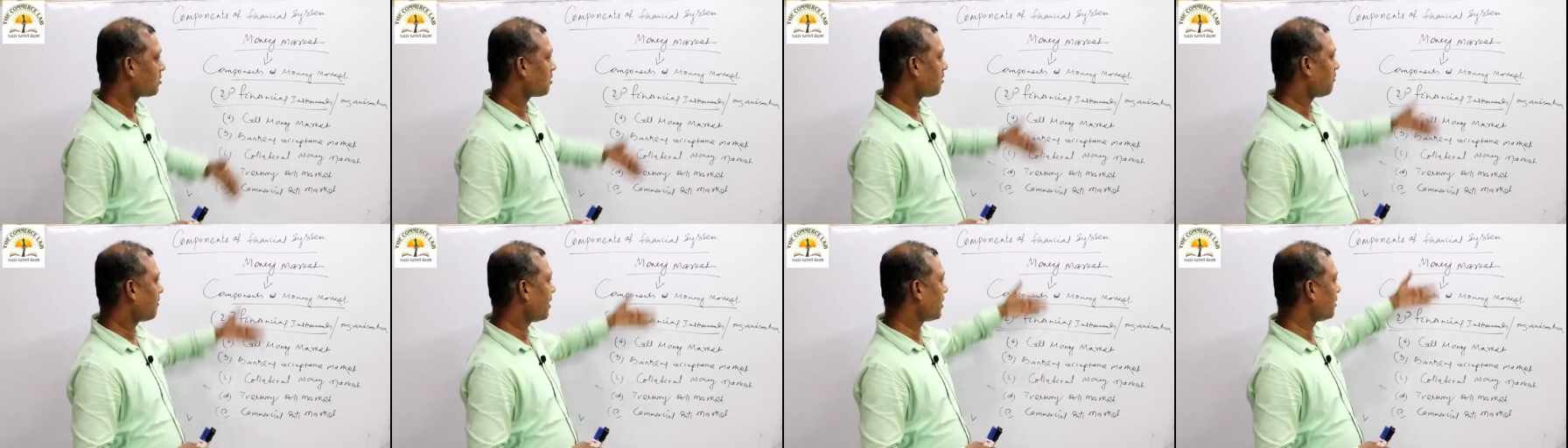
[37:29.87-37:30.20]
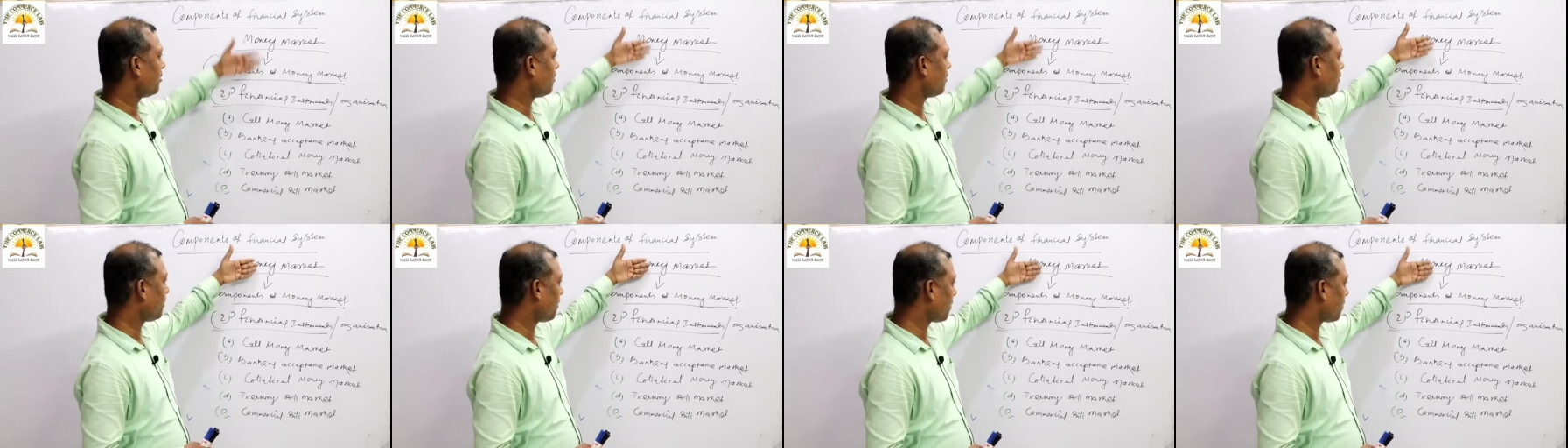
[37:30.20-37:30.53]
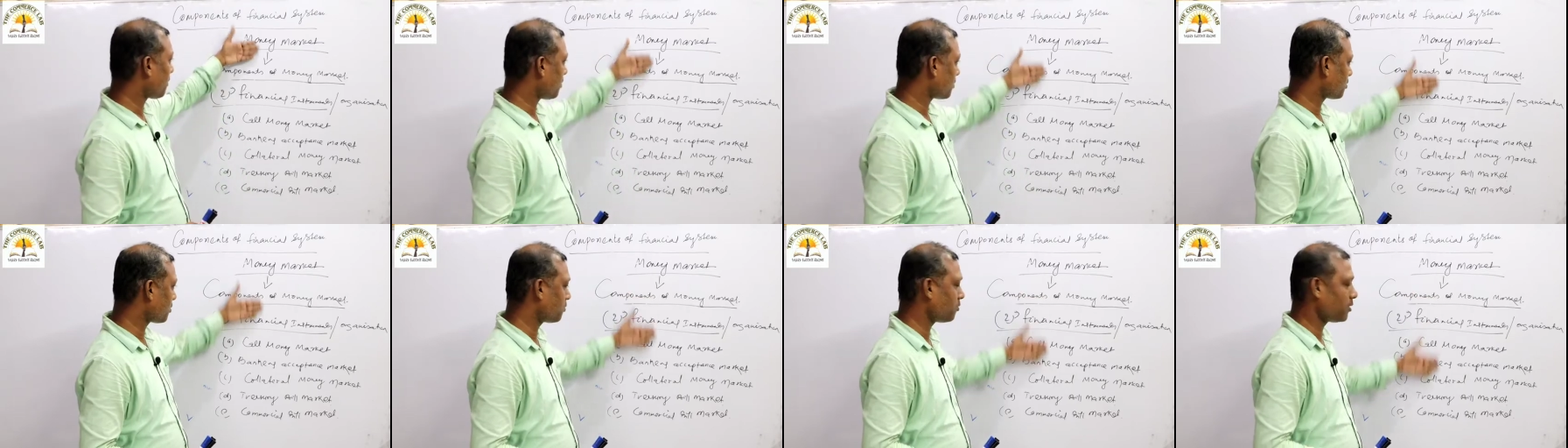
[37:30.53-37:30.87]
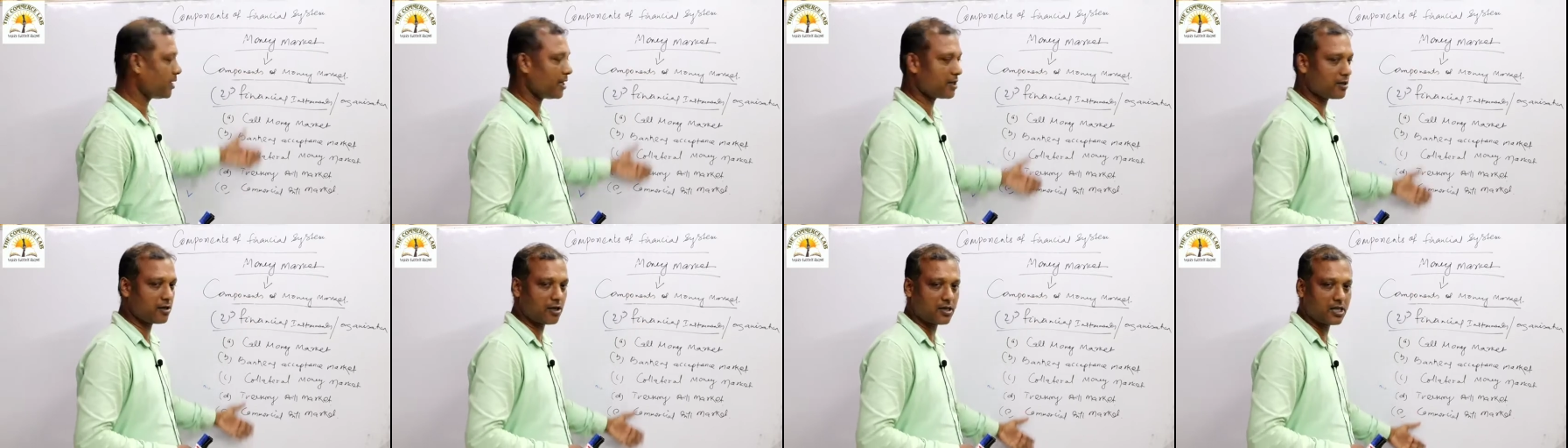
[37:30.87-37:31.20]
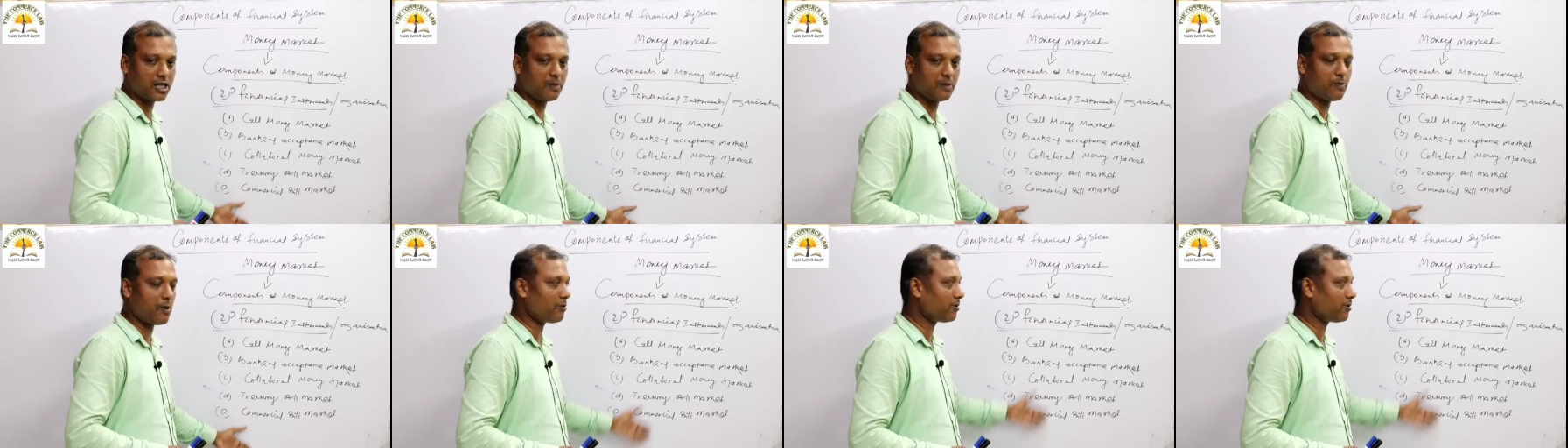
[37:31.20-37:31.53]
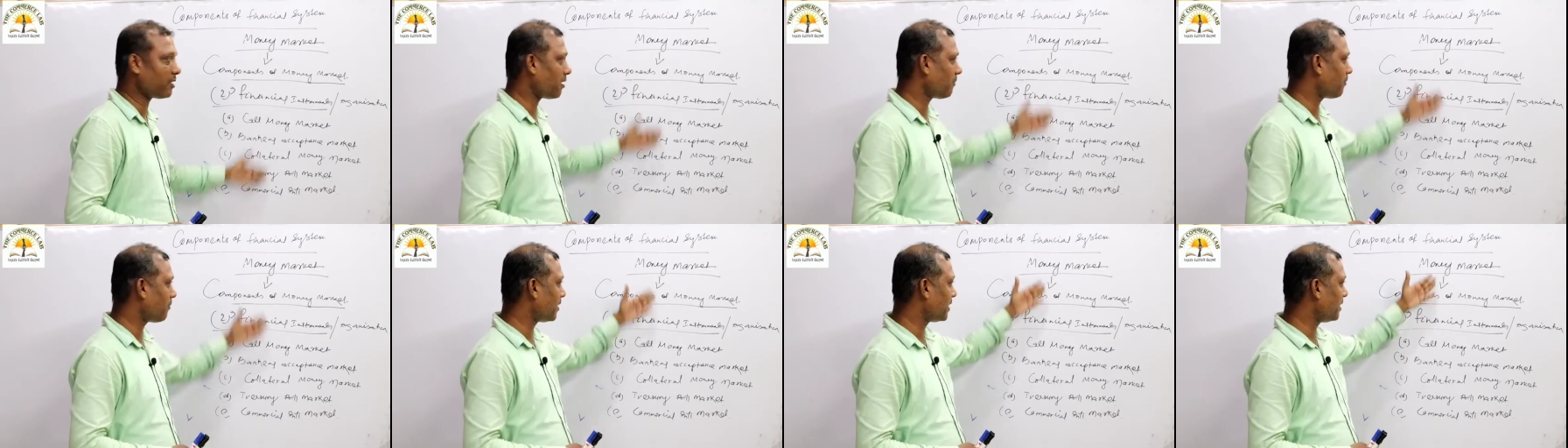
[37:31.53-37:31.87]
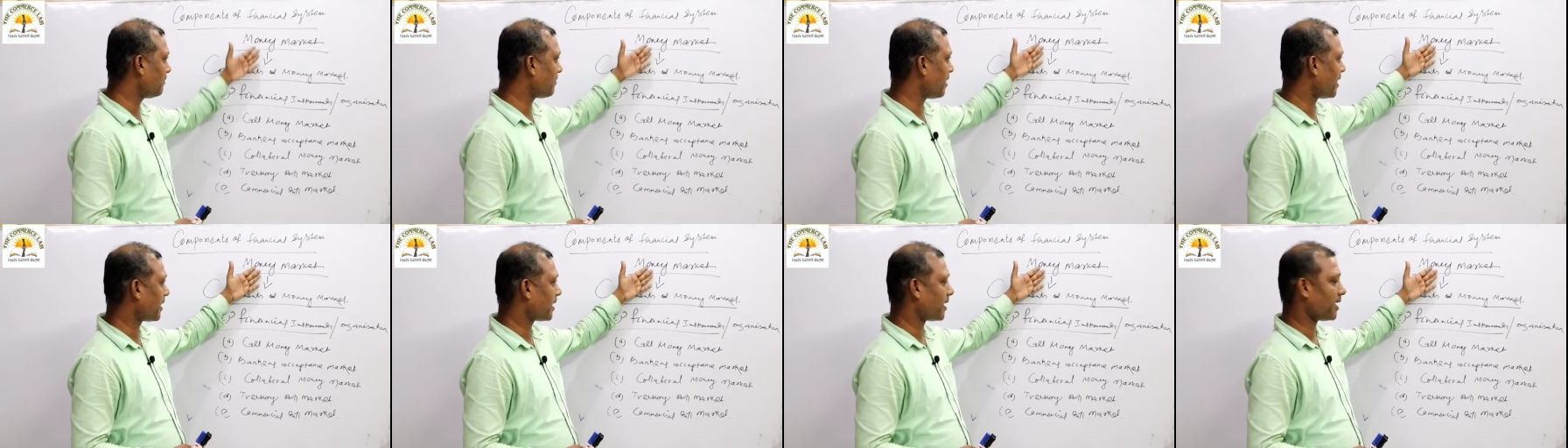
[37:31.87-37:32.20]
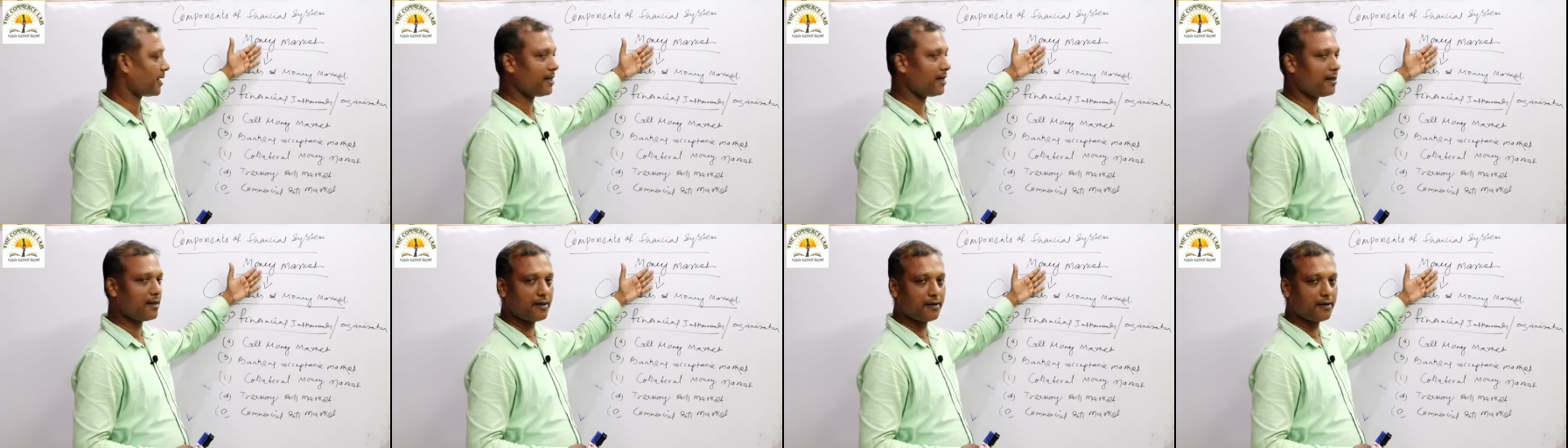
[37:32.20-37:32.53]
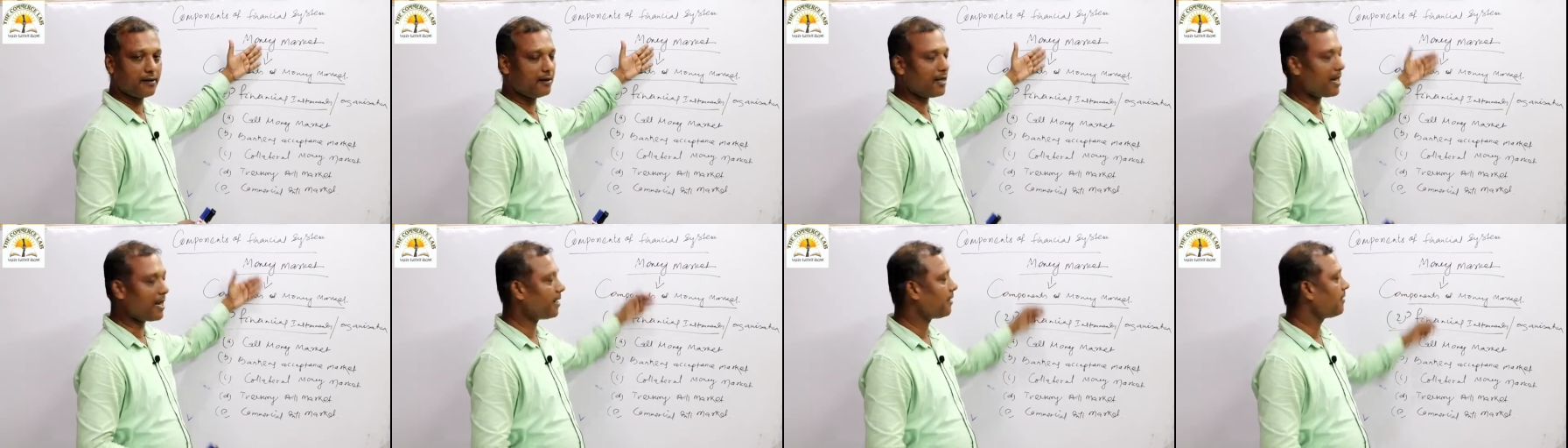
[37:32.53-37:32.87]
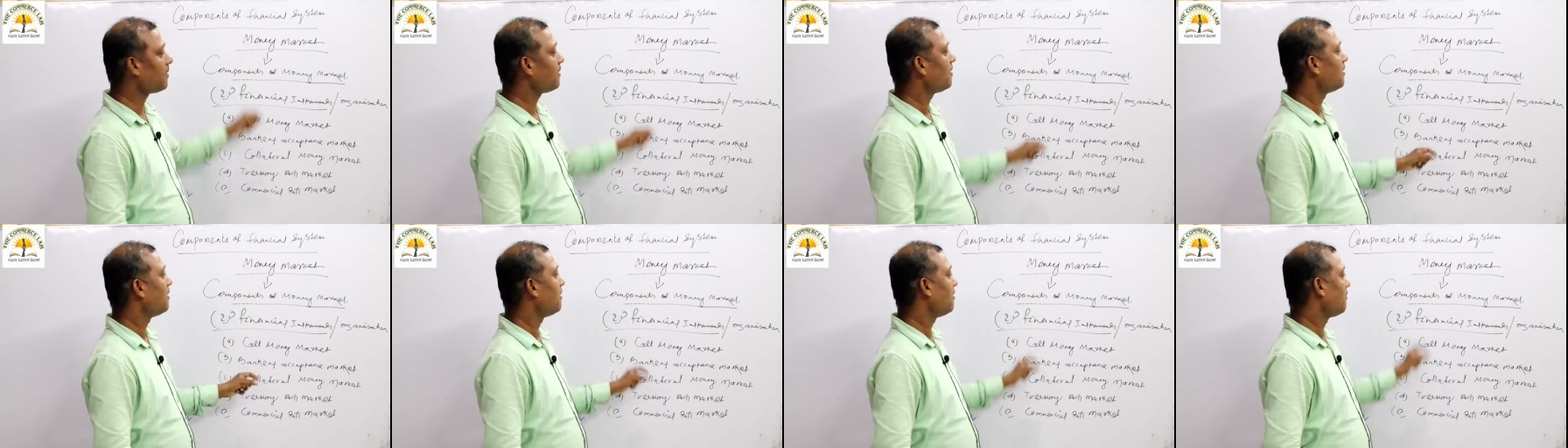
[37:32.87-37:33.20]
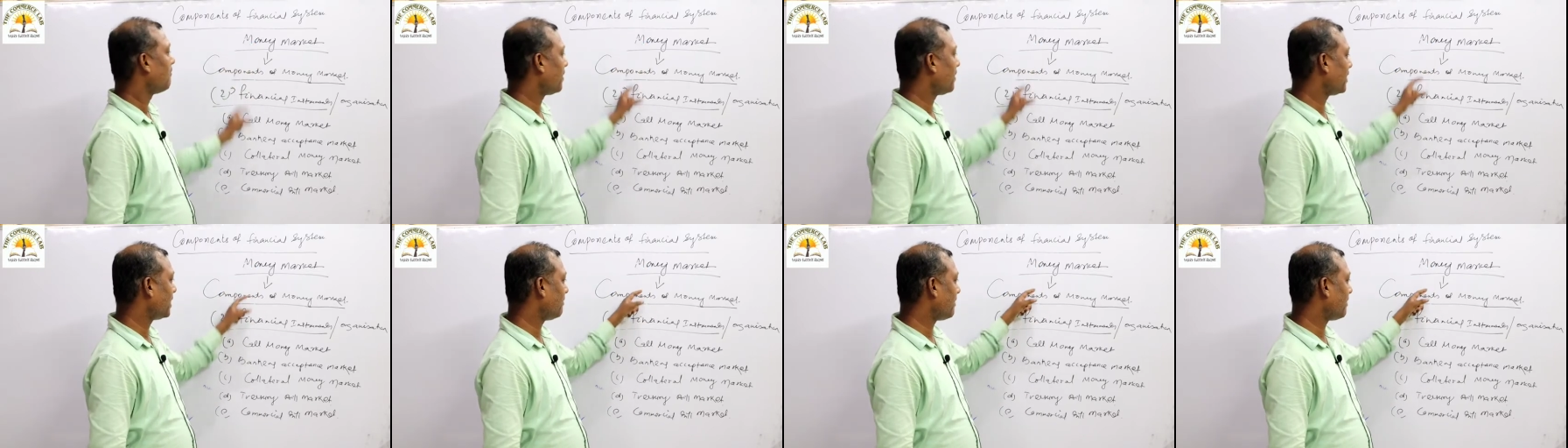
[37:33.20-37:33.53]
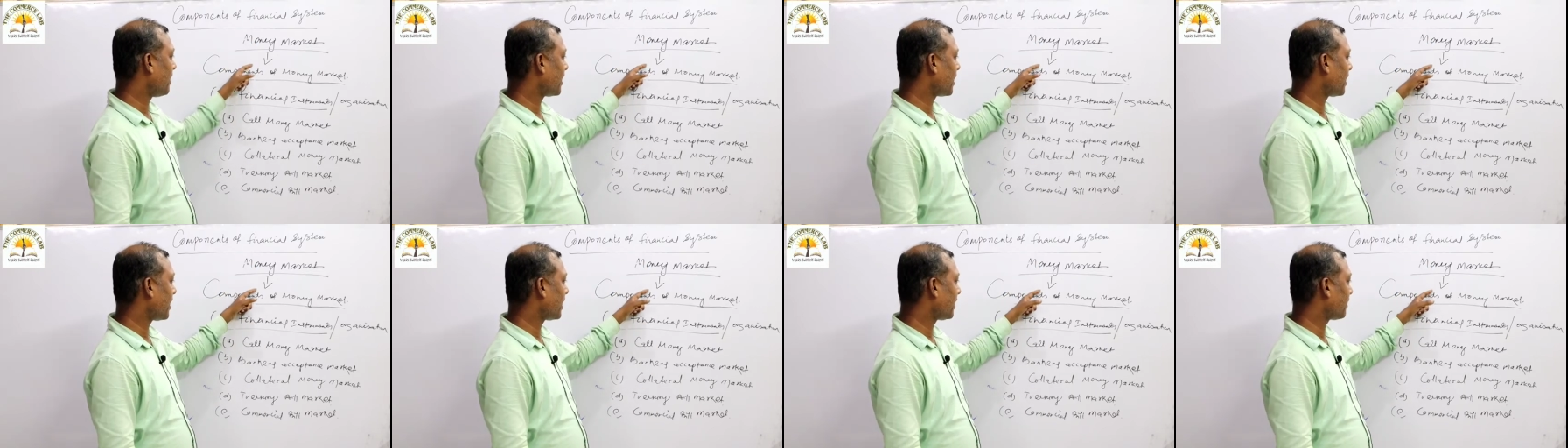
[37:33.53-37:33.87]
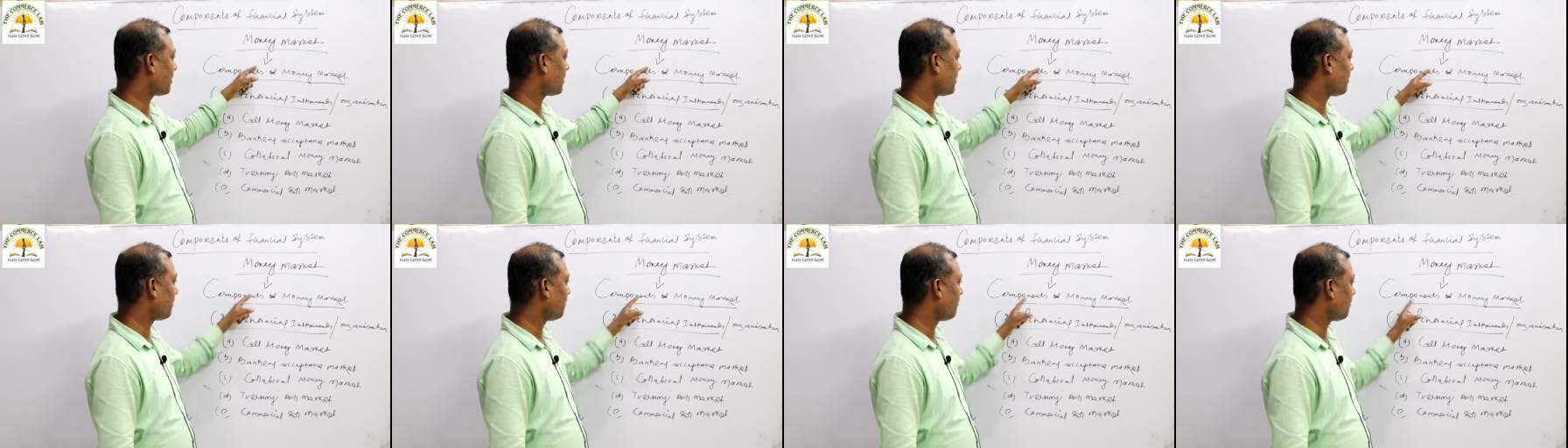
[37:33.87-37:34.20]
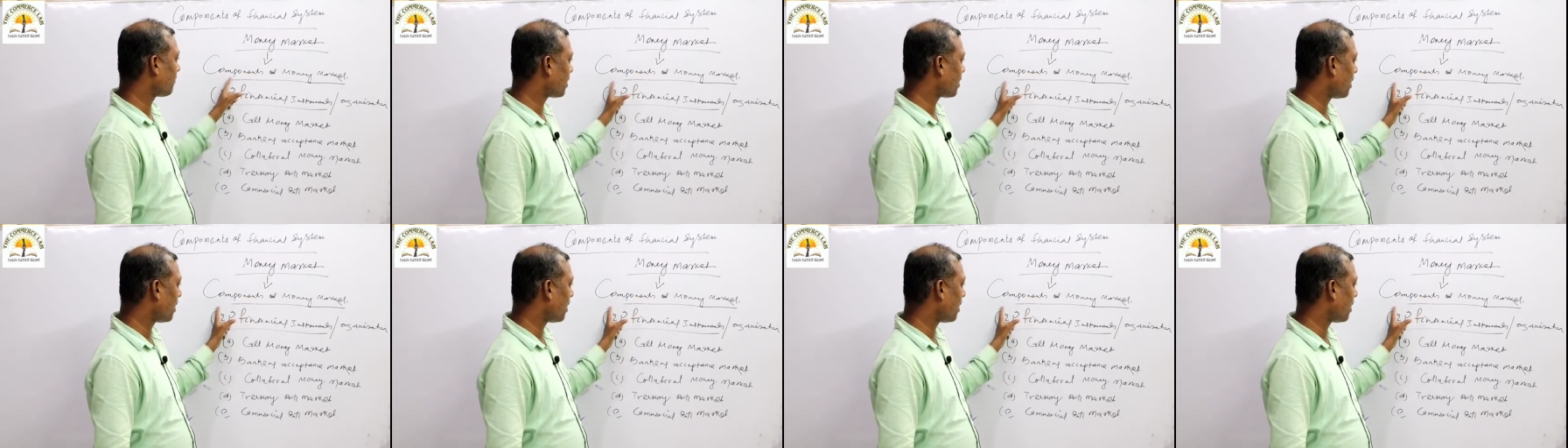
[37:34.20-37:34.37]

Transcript: So when you focus to discussion about the money market, then money market,